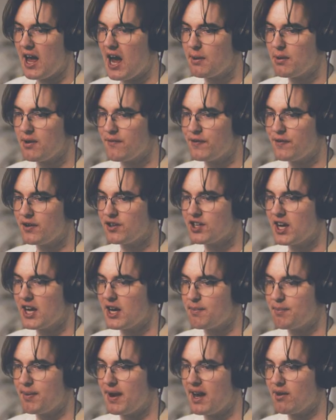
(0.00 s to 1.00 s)
Albert Fish had
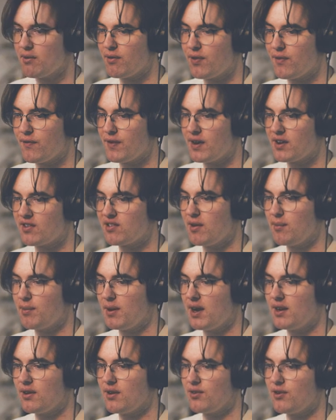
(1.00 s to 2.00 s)
a bag with the things he
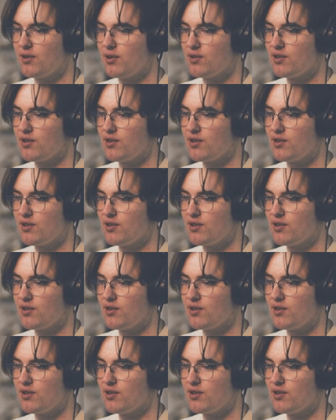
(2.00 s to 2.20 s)
planned on